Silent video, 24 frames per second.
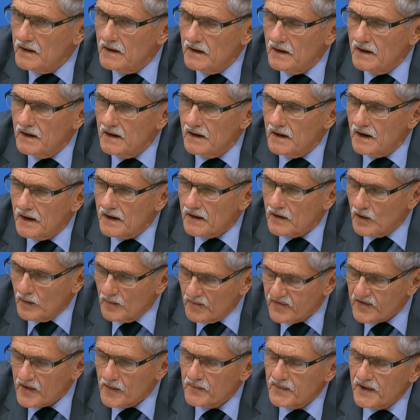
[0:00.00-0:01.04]
Uh, I come
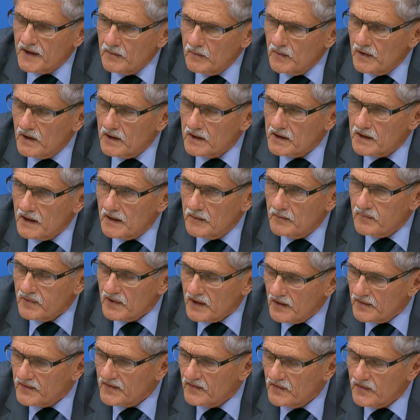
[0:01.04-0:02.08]
from Denmark, I'm
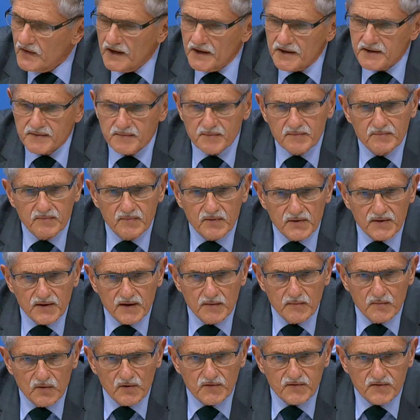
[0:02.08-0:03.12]
proud of that, but
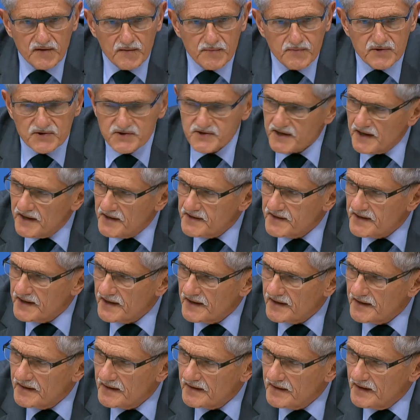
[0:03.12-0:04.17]
I'm not
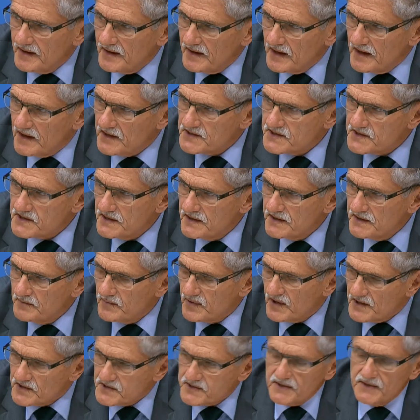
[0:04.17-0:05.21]
representing, as
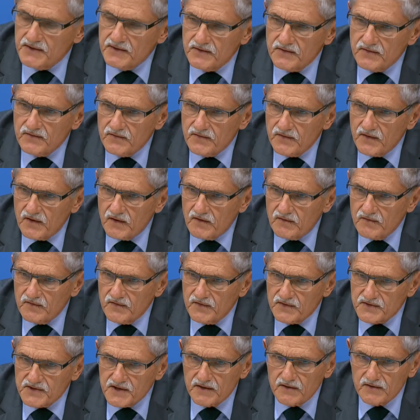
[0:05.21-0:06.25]
President of, of,
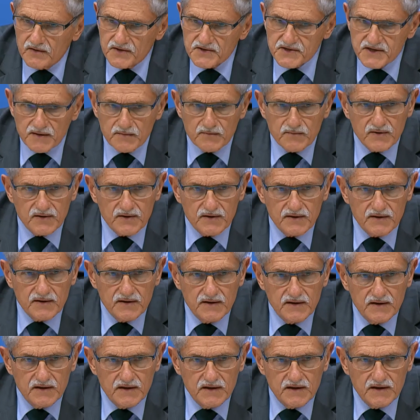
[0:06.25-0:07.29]
the General Assembly,
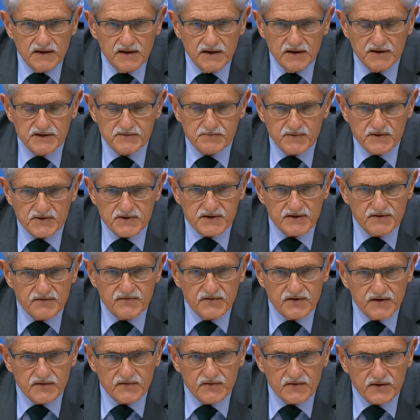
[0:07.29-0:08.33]
in
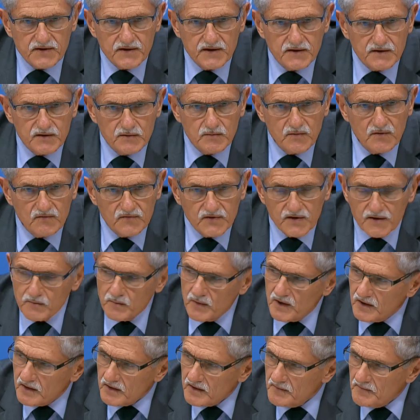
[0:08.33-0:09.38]
specific the Kingdom of
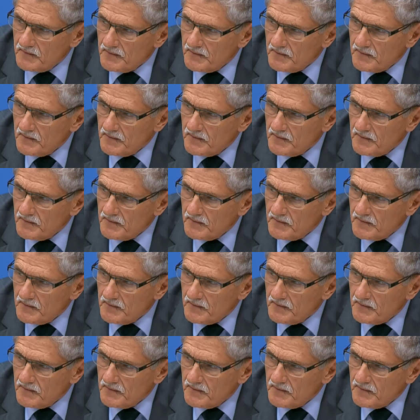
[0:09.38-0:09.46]
Denmark.